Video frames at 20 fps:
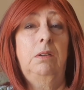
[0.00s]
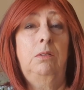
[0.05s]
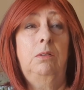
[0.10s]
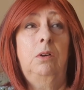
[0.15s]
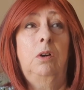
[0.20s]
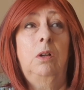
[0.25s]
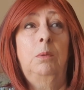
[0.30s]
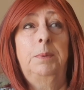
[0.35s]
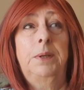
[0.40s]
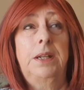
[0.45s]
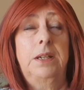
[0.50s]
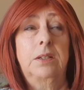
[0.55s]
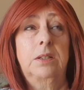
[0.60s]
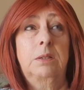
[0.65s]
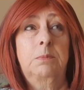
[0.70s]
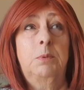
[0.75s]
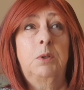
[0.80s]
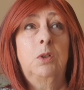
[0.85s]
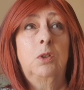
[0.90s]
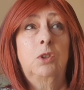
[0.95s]
albeit a
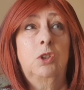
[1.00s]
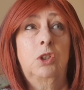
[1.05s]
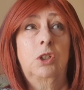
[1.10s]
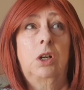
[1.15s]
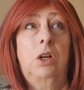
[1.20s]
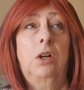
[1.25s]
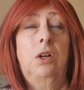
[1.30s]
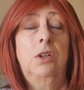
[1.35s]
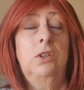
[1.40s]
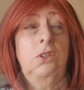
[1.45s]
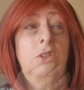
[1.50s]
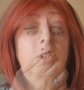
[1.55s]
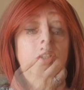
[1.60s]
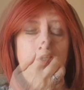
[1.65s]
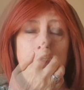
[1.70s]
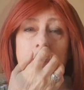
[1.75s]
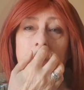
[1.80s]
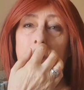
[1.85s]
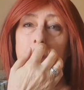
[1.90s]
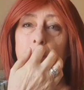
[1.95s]
small charge,
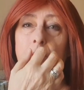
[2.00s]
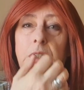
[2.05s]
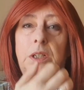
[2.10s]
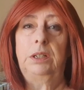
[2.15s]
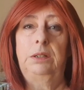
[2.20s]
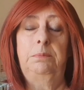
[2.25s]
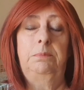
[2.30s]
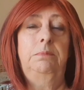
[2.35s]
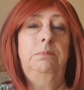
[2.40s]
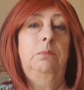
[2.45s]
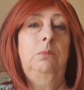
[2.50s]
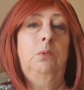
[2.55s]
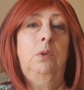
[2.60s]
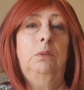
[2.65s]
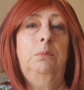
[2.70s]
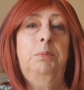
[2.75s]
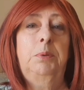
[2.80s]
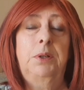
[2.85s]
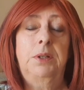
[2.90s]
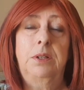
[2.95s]
it's usually
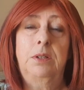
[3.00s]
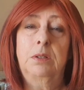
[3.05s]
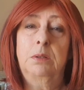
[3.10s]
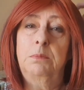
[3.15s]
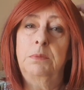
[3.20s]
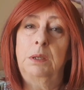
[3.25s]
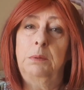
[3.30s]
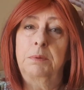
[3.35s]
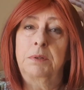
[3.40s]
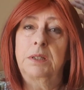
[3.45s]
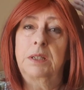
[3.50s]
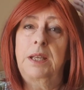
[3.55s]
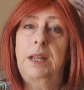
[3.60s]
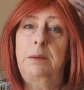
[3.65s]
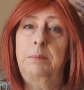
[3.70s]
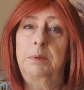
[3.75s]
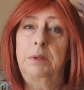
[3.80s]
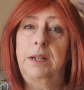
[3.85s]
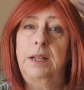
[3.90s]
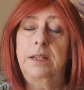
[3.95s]
1 point something
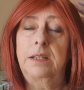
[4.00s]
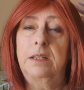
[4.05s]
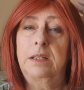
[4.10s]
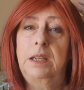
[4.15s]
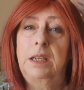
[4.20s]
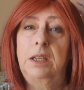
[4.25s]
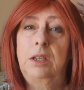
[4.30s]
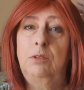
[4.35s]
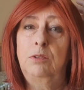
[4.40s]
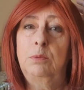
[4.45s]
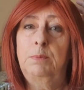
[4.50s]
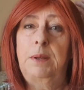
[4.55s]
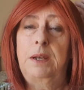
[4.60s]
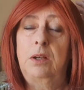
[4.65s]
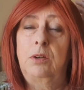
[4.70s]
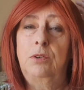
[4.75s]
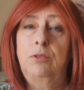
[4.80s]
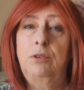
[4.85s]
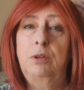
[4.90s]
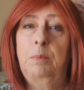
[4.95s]
percent, but let's say you
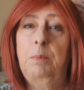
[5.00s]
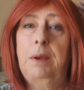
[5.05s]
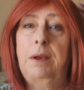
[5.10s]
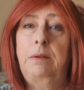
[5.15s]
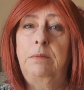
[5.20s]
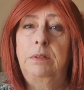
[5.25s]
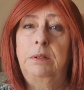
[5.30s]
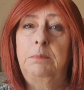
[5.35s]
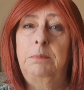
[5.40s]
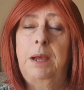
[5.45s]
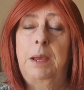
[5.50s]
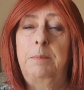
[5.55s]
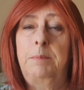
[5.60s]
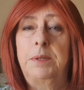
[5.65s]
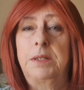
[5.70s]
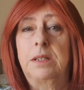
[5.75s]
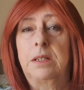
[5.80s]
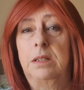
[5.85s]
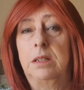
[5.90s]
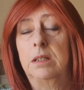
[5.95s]
spent £100 in my
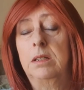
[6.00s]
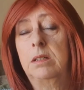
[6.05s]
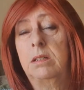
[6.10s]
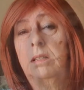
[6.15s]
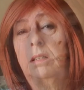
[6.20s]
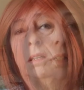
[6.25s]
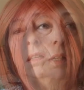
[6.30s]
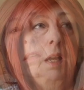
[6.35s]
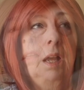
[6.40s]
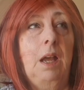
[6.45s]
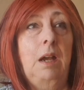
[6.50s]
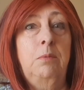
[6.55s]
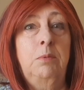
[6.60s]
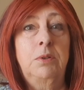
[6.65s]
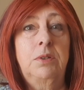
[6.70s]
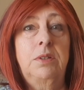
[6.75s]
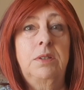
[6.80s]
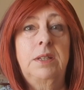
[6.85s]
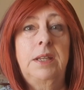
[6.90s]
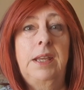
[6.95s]
business, I
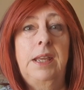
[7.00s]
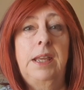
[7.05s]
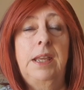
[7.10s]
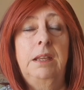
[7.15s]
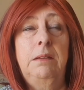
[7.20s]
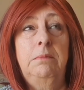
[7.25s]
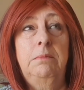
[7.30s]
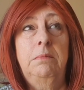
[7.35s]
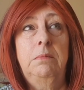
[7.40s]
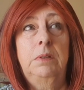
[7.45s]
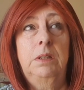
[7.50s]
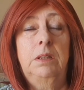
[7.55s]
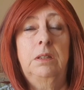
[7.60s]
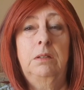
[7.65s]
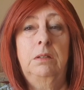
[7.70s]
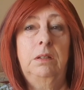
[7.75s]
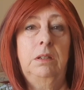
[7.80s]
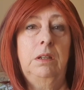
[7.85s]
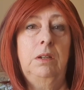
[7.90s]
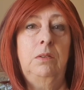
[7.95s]
would say
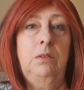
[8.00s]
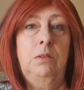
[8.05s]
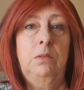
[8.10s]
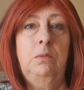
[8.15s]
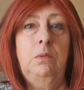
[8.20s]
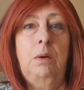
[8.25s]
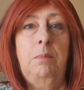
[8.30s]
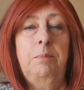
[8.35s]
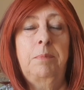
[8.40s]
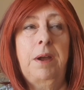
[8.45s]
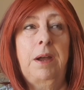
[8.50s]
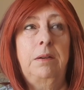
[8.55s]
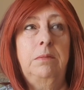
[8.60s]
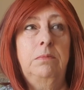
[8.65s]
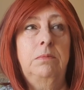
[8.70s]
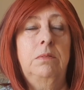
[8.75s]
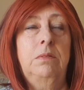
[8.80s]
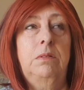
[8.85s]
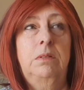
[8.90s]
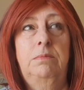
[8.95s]
that,
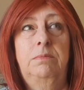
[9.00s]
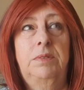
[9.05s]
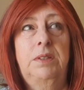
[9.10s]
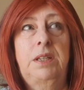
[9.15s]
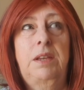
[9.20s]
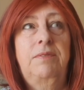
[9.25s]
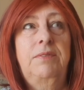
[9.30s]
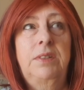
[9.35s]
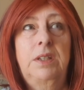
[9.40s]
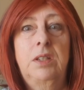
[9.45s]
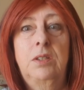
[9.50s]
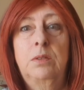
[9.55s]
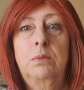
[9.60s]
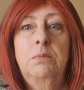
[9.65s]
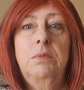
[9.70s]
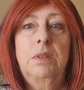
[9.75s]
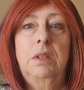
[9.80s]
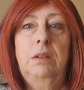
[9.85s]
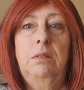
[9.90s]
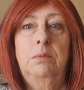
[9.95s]
£1.70
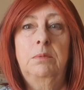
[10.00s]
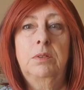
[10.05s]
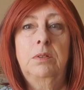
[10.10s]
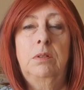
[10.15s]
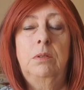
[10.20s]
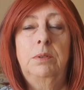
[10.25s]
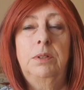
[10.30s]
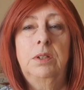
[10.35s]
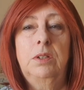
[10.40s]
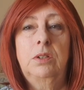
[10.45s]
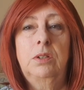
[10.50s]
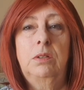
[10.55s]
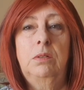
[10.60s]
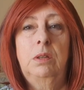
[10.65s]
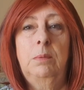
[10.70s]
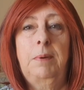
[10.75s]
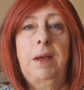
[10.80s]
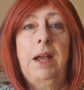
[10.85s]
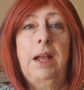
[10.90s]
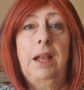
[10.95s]
something was going
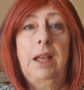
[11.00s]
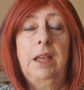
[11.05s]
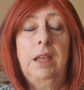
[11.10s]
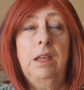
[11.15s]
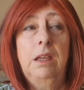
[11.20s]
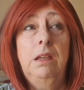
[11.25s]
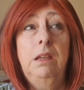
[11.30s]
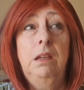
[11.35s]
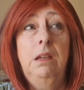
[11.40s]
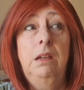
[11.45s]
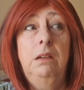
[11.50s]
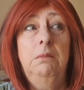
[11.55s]
to the bank.